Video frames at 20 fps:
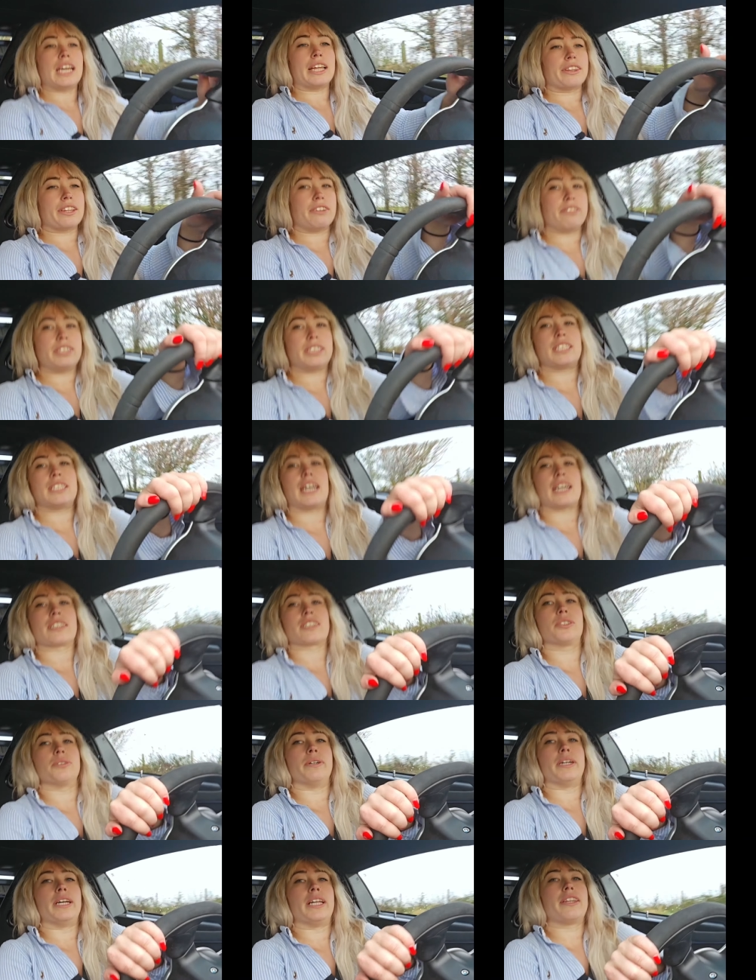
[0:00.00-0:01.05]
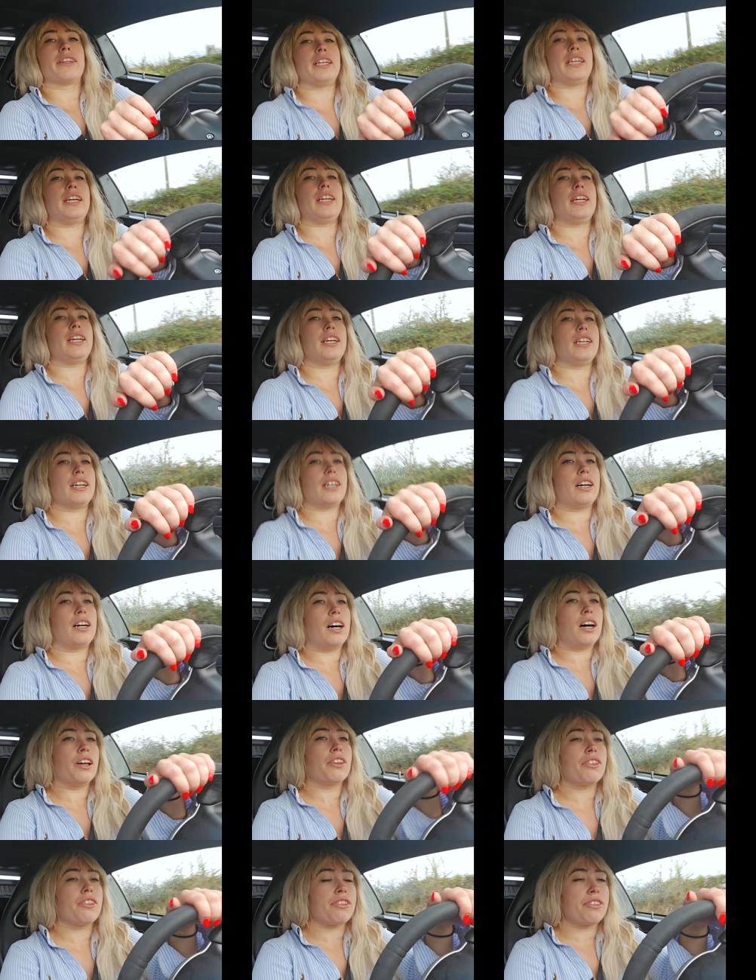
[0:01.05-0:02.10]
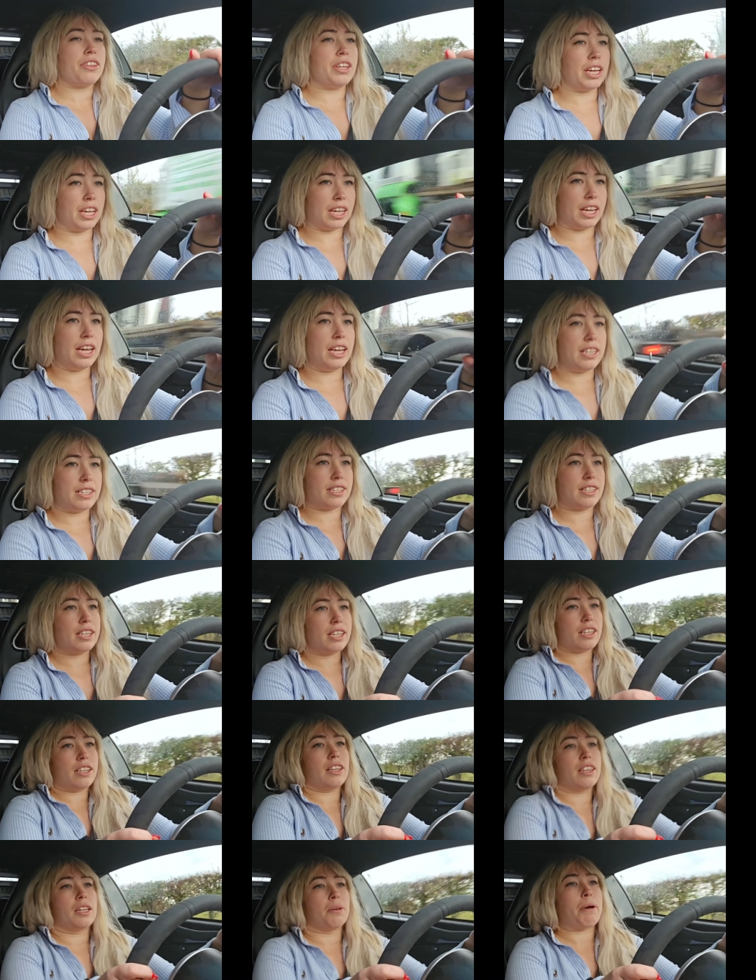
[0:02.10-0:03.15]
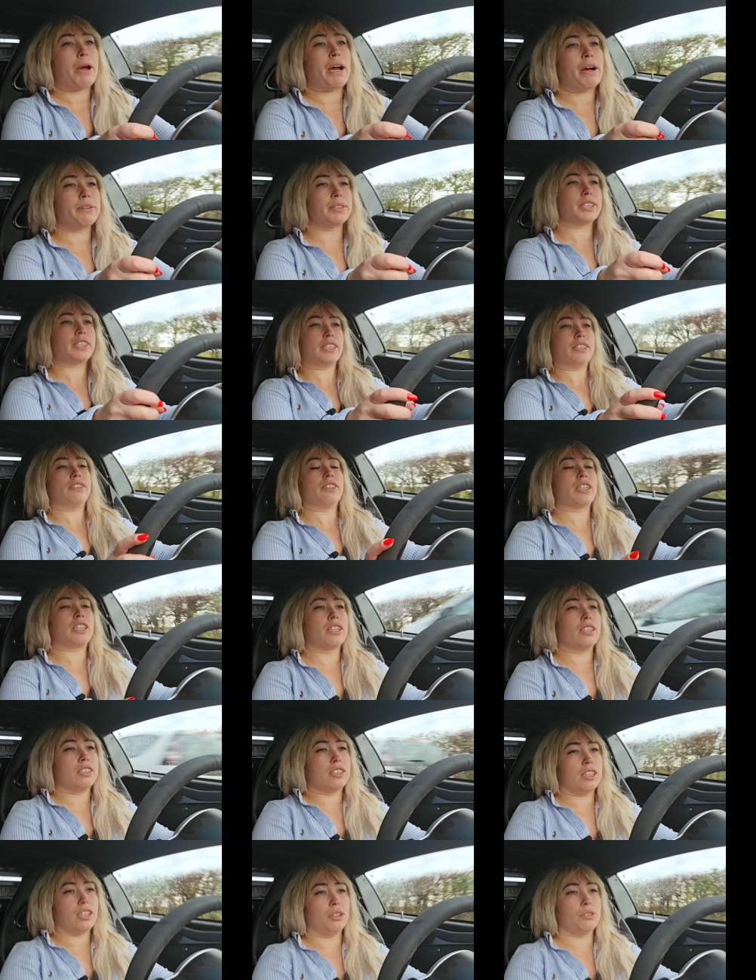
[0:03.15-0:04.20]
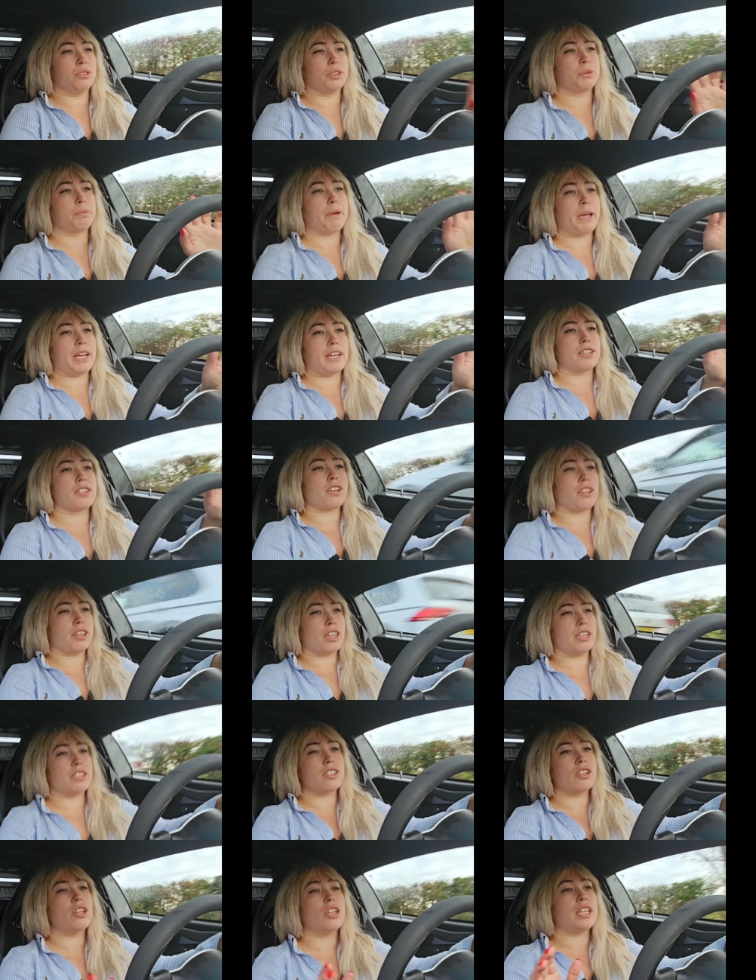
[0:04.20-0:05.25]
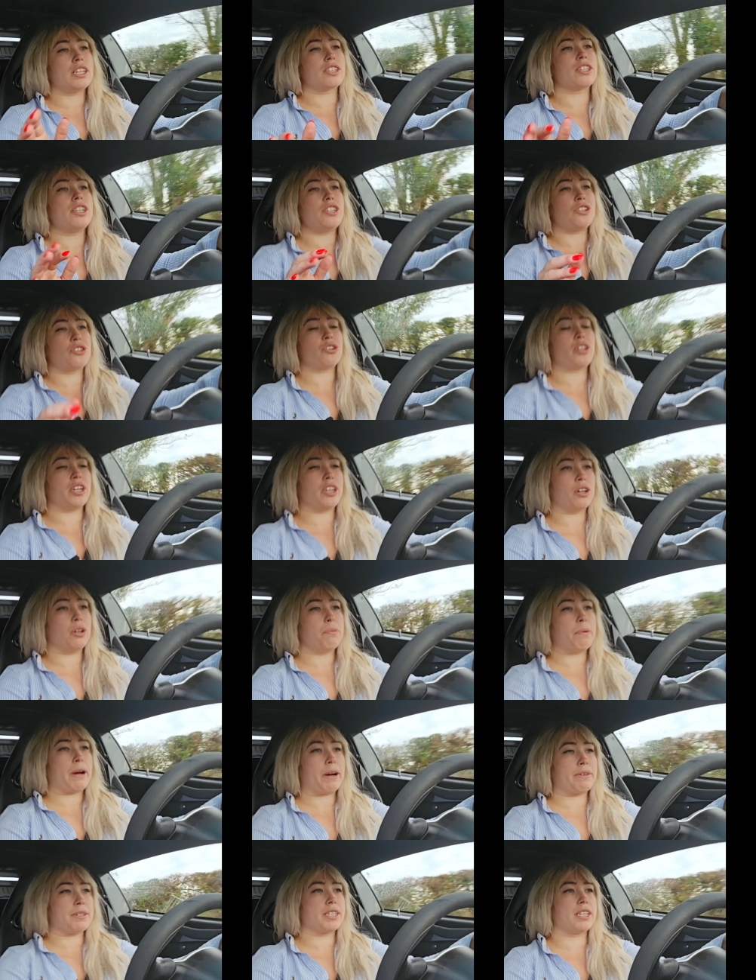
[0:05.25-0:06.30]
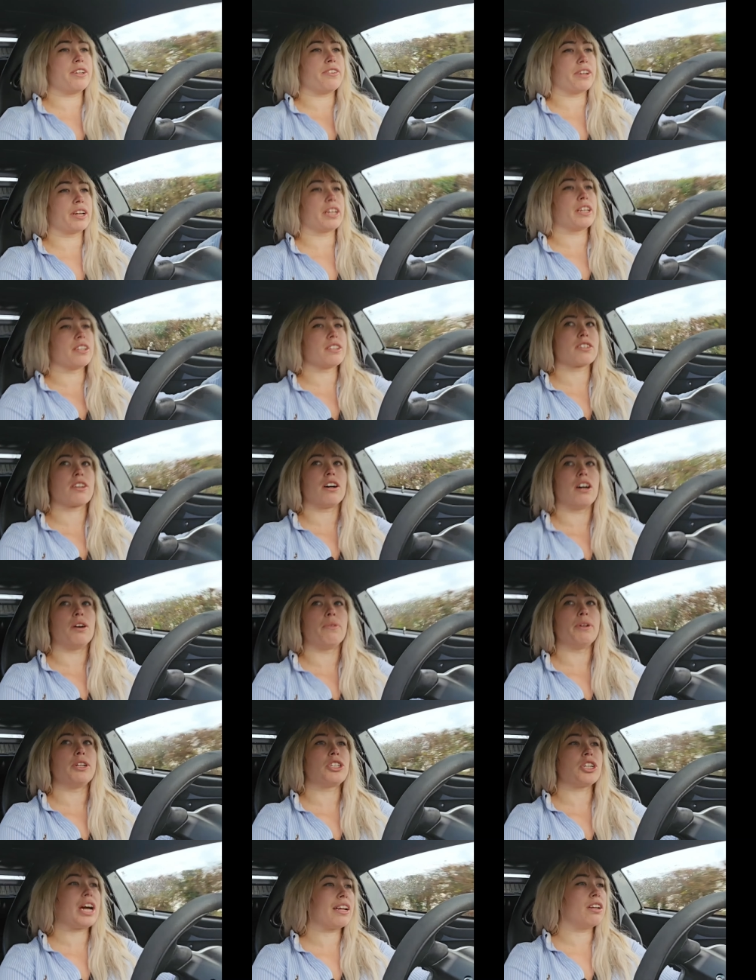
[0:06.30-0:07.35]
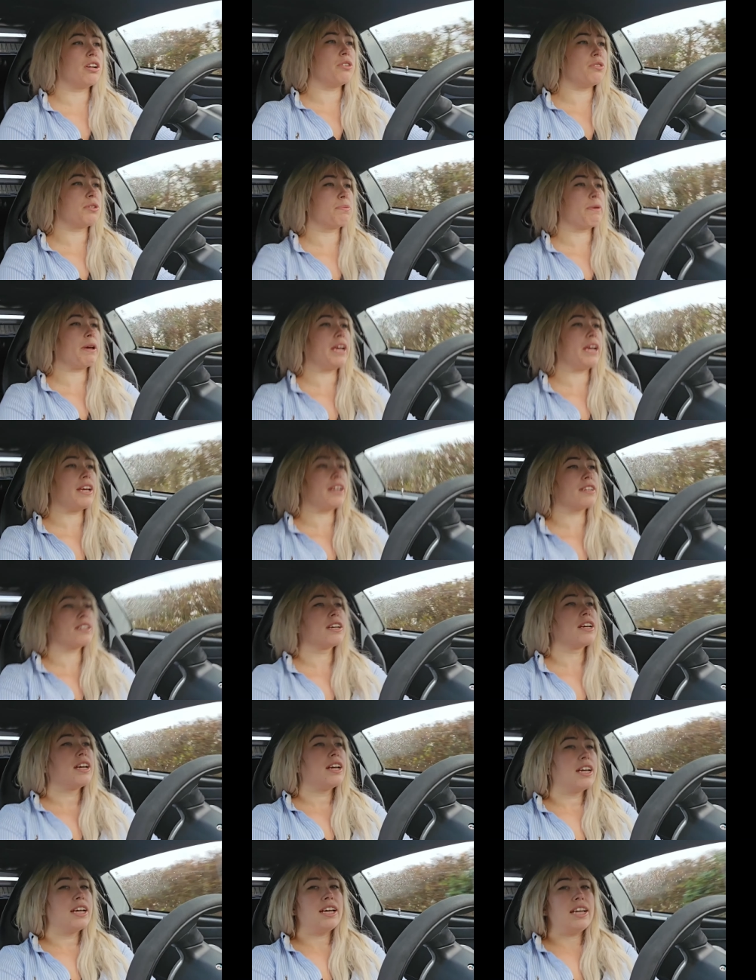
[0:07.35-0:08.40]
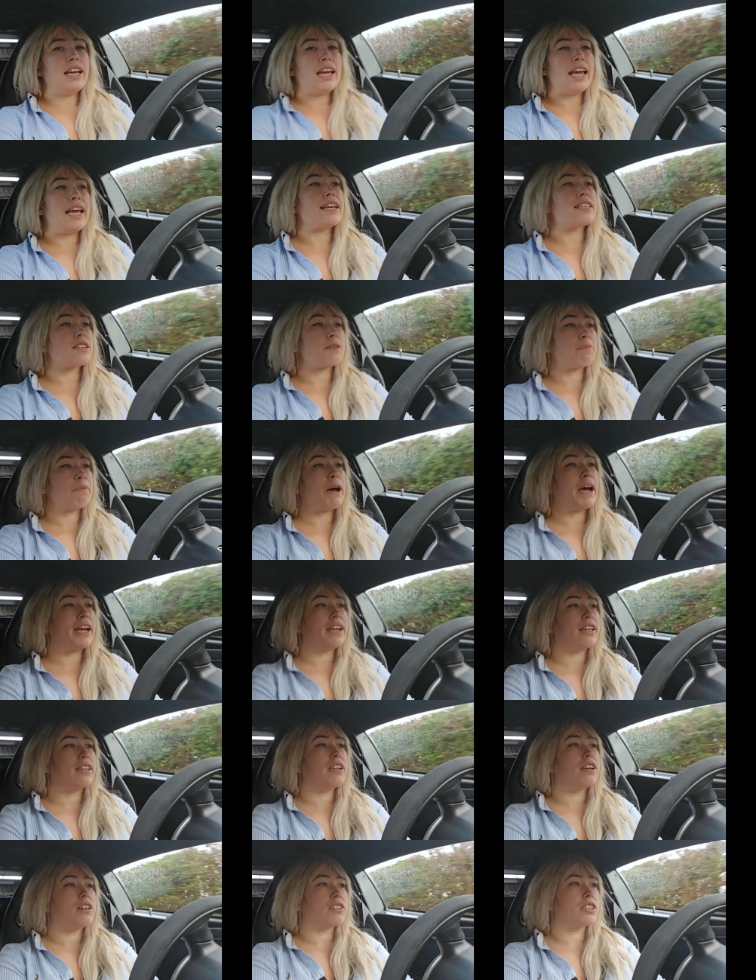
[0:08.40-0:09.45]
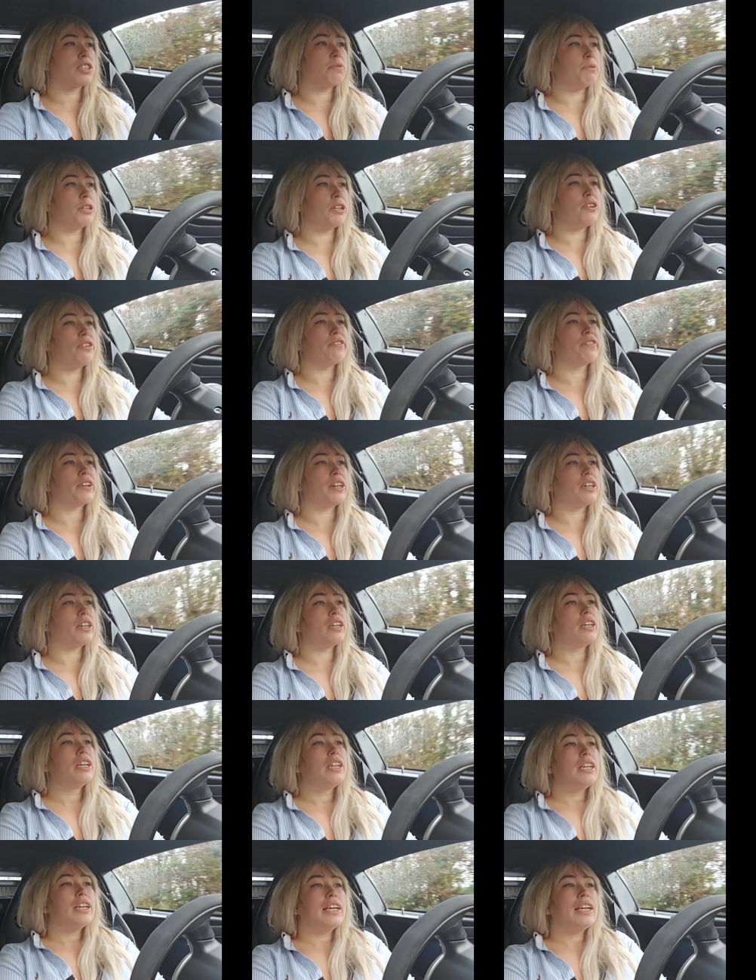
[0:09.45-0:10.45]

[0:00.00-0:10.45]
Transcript: there is an active. The other thing is the power steering at low speed. So there's there's literally no power steering in this car, which at low speed is a pain in the ass to manoeuvre.